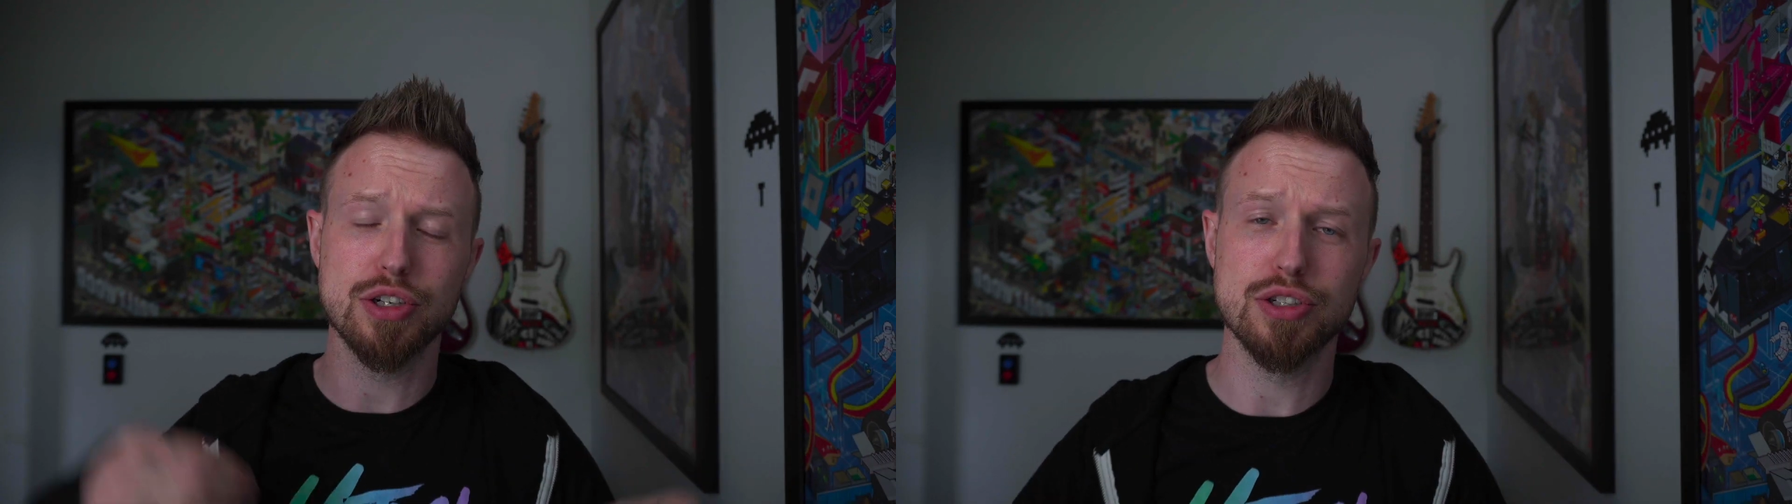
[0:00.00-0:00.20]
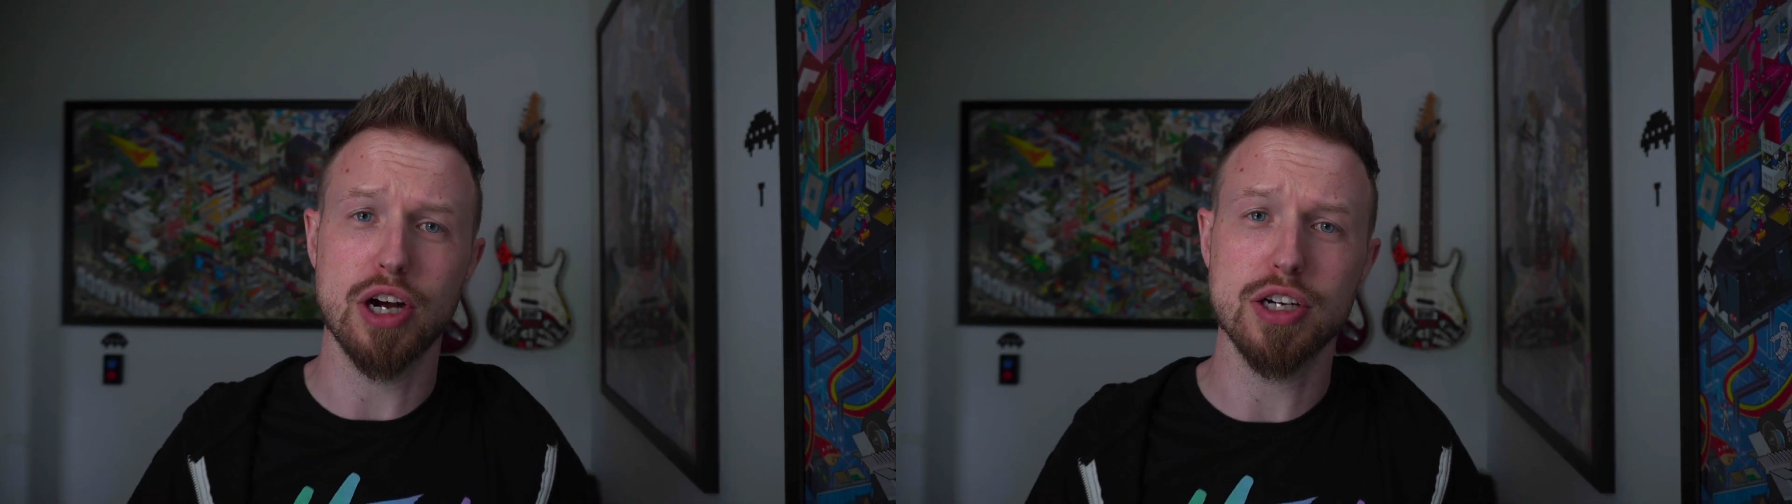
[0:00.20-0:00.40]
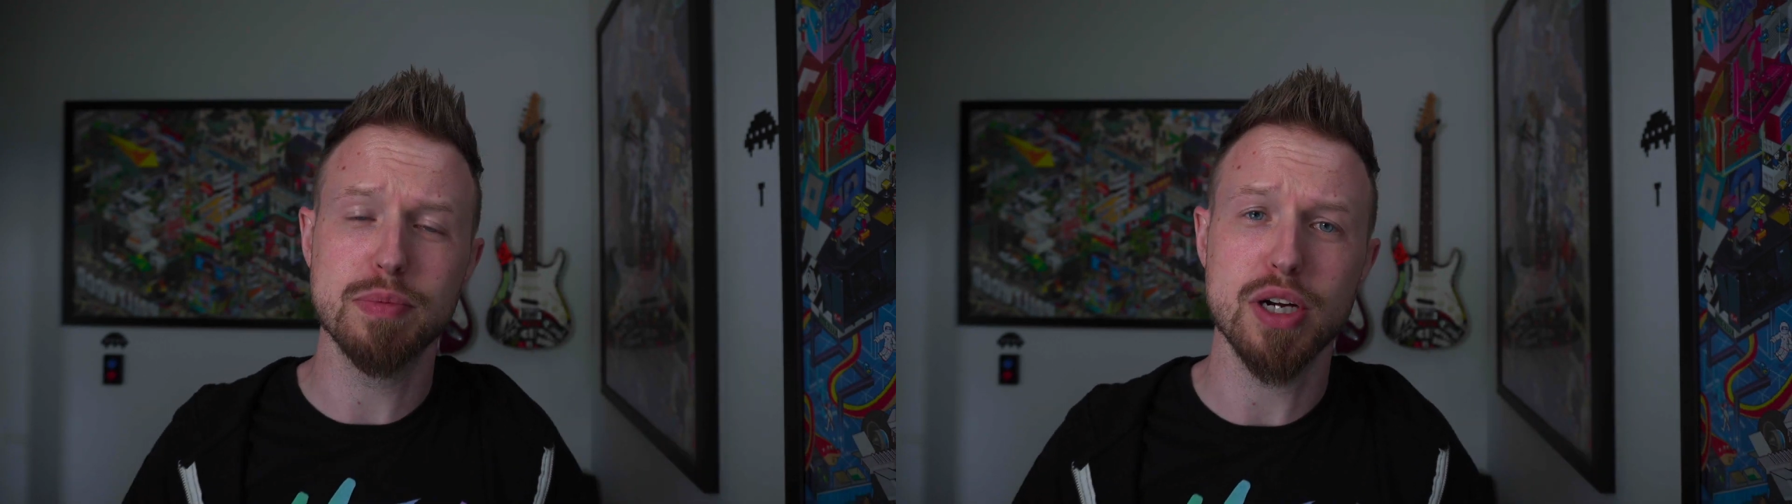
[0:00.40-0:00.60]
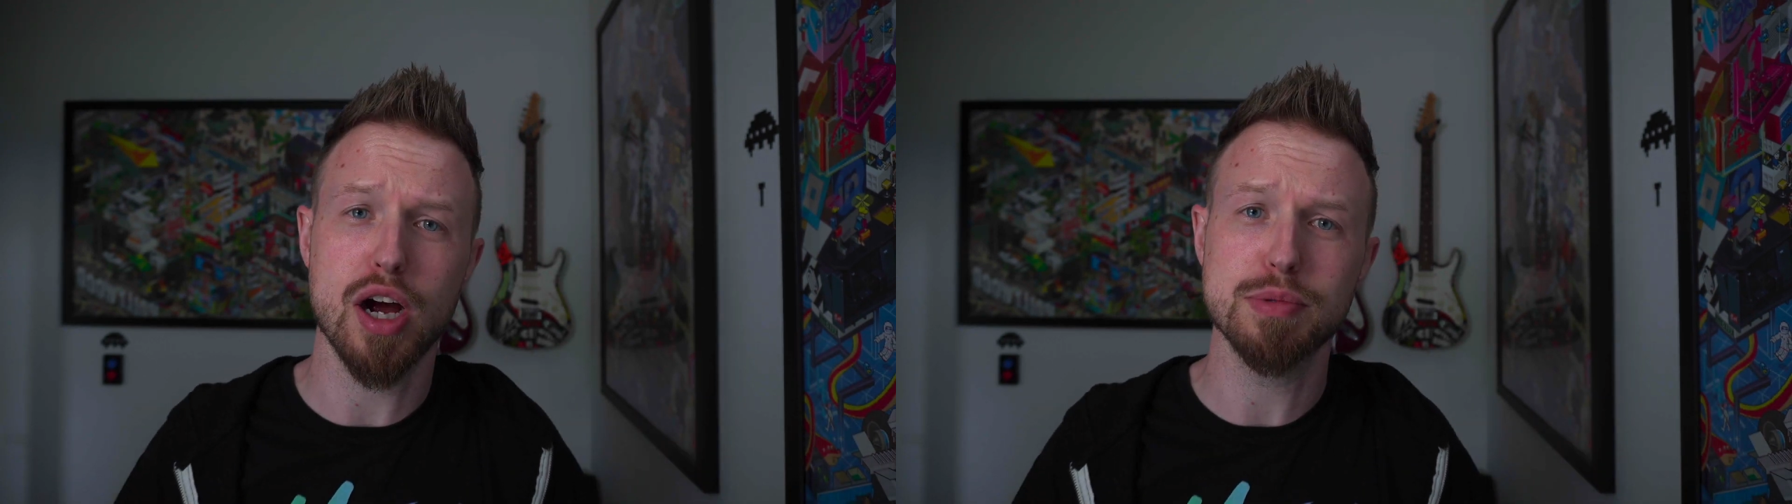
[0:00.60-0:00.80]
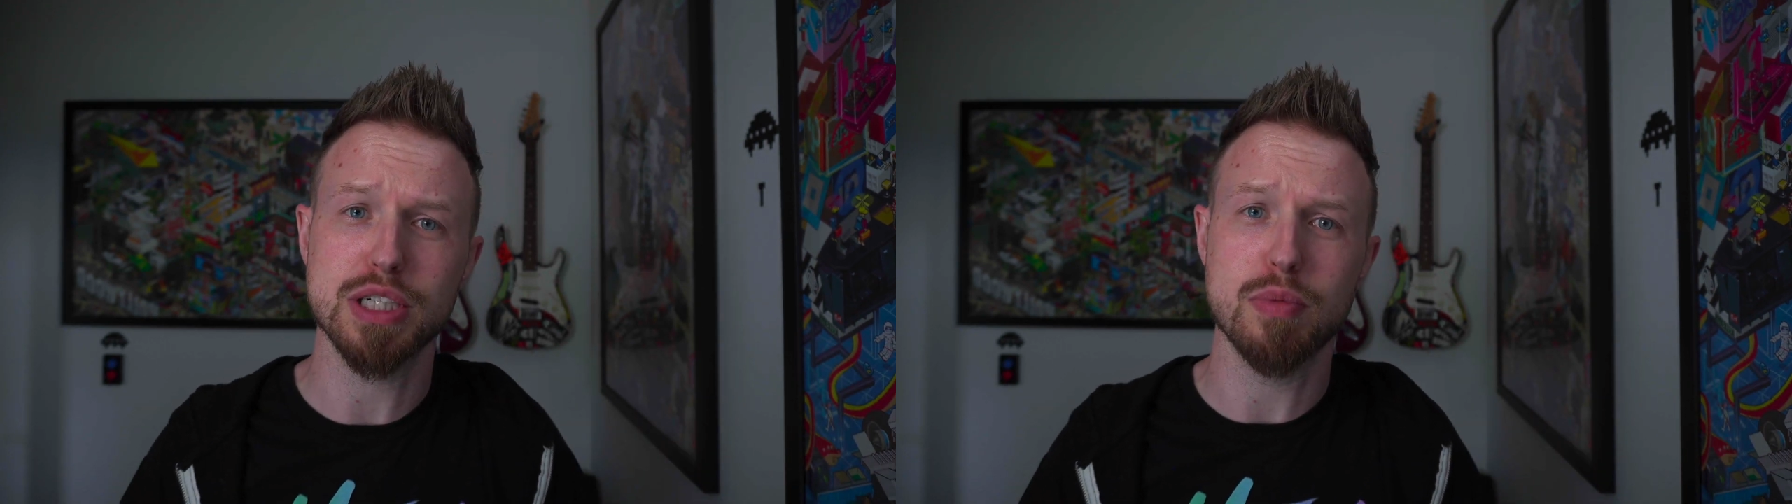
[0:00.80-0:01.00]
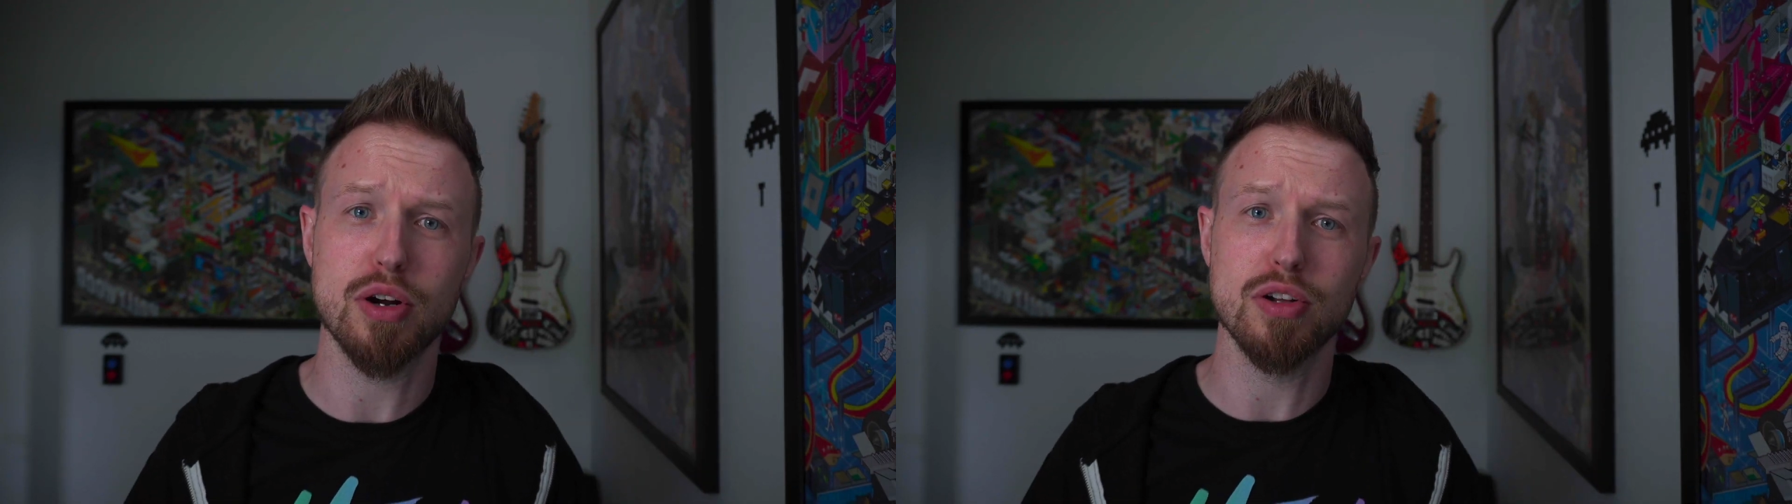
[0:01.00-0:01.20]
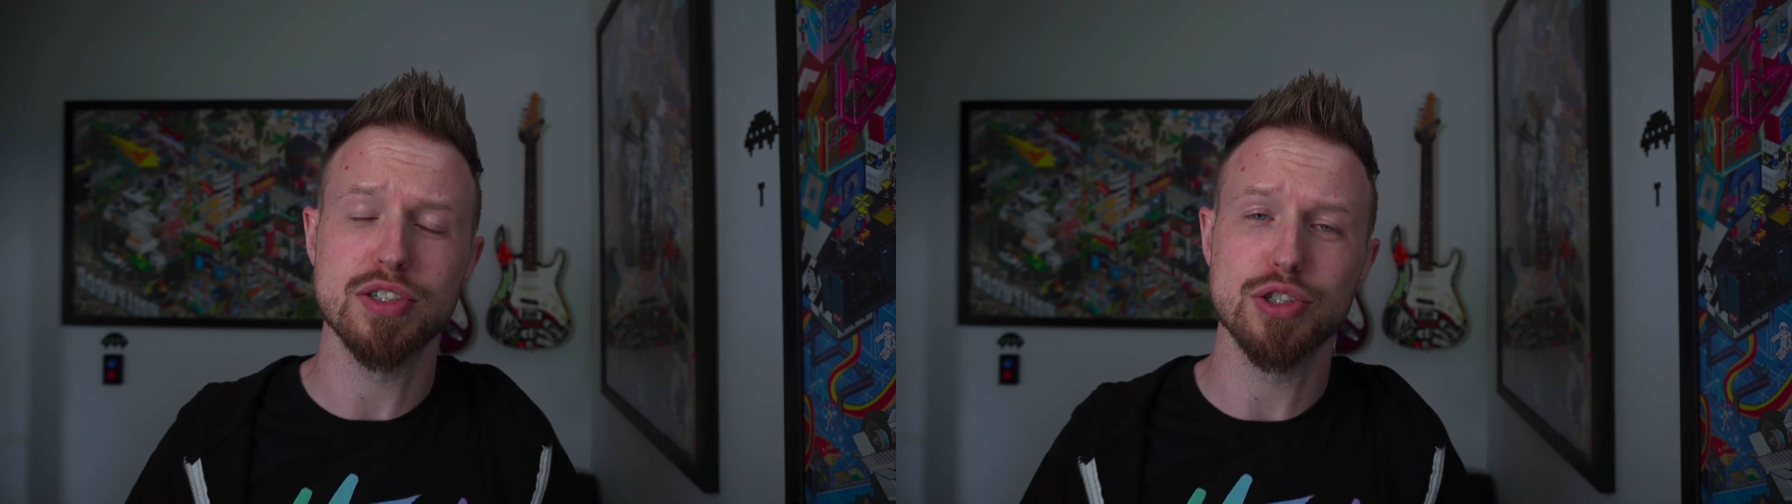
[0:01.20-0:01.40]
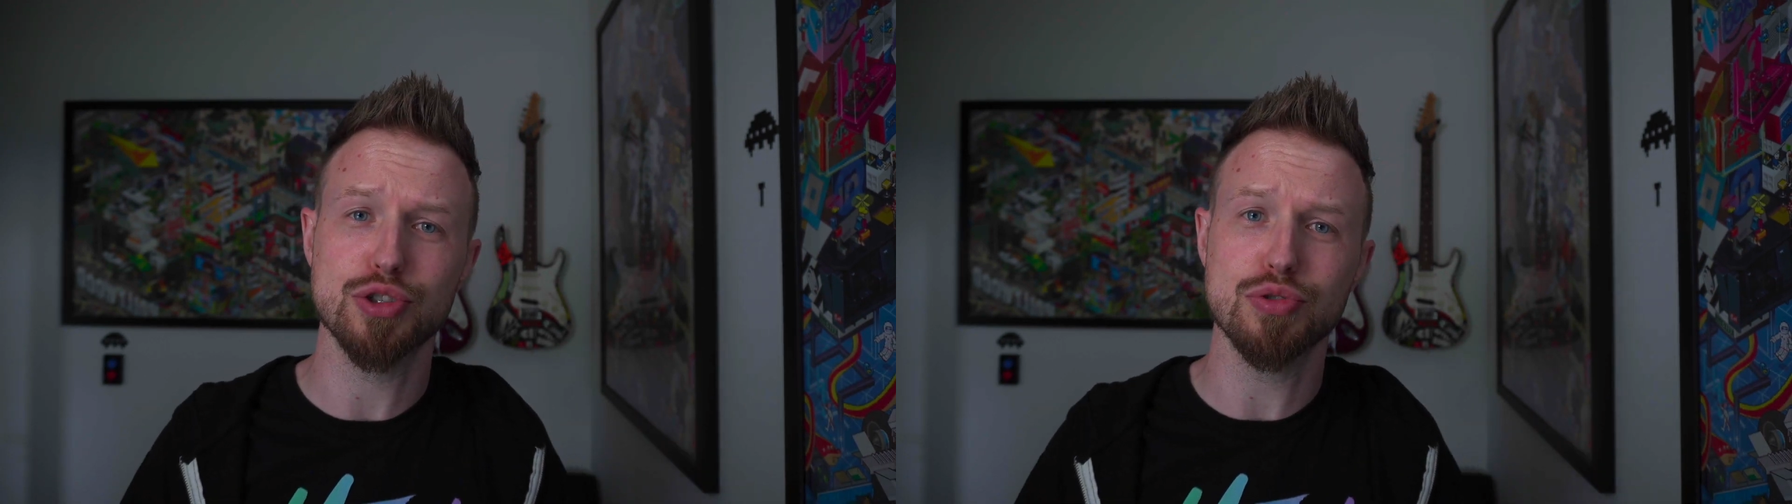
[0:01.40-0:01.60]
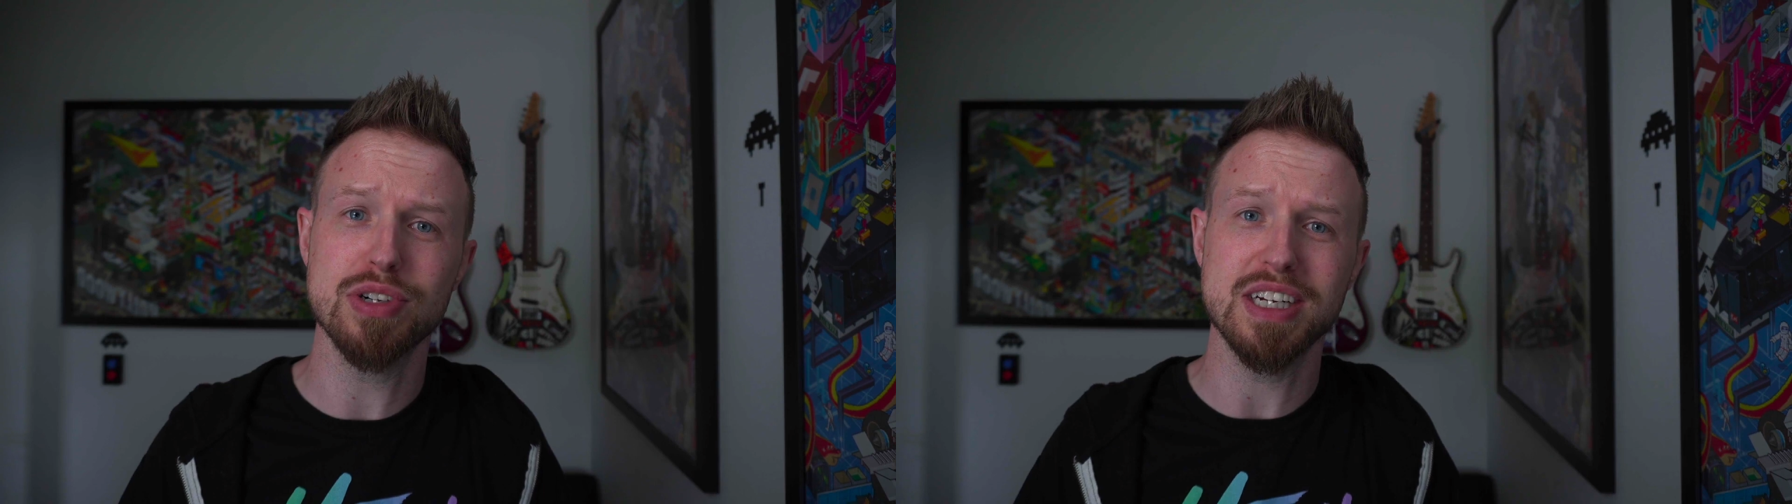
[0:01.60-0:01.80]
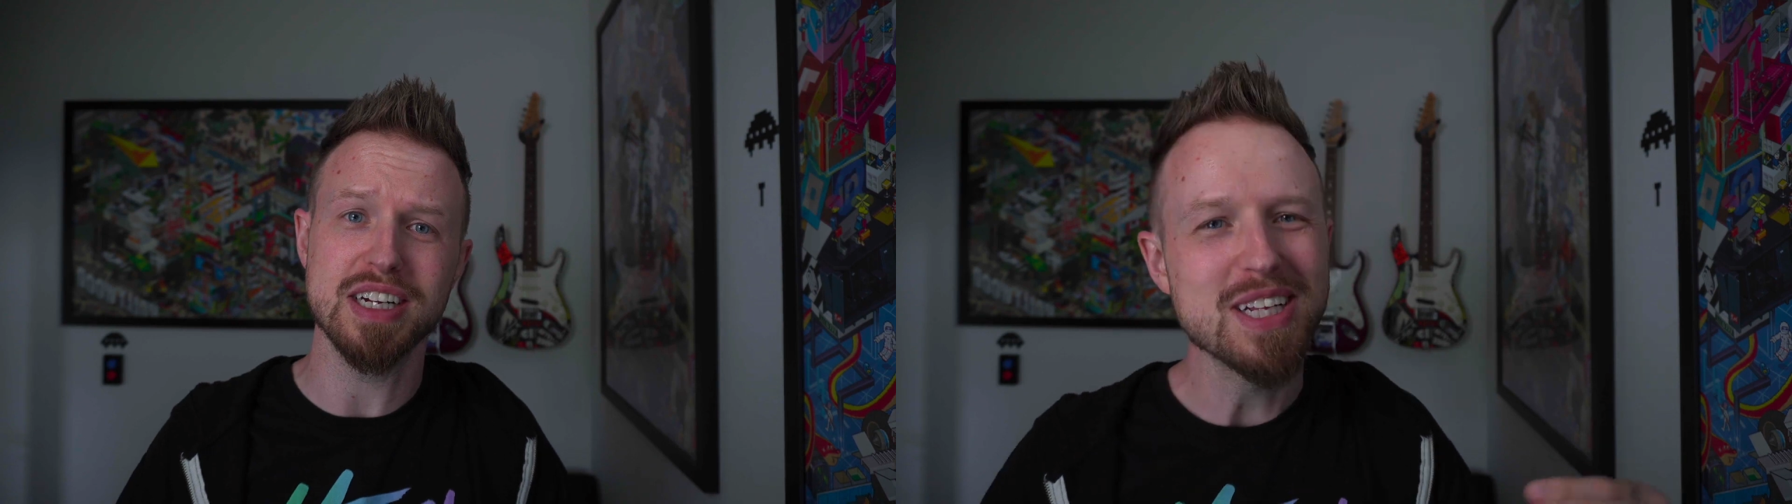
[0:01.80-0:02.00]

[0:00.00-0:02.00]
Your document object model is a tree.